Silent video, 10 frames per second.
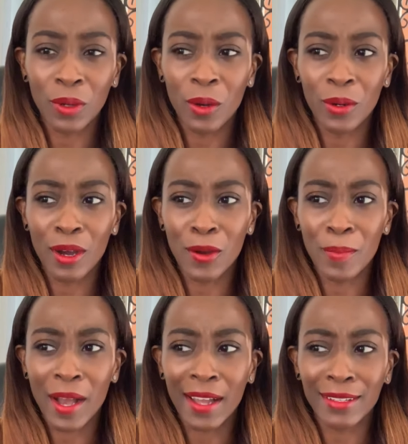
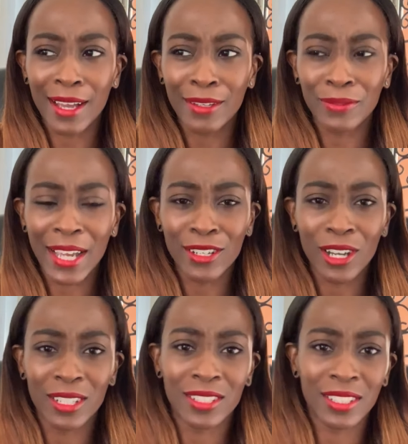Oh, I find it
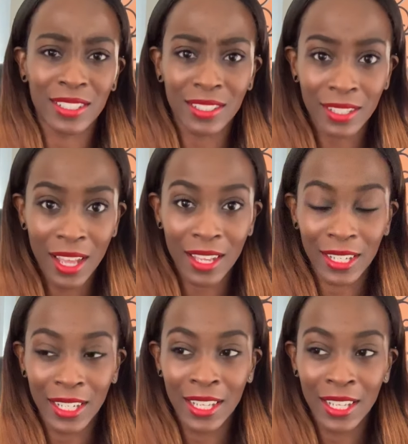hard to discern."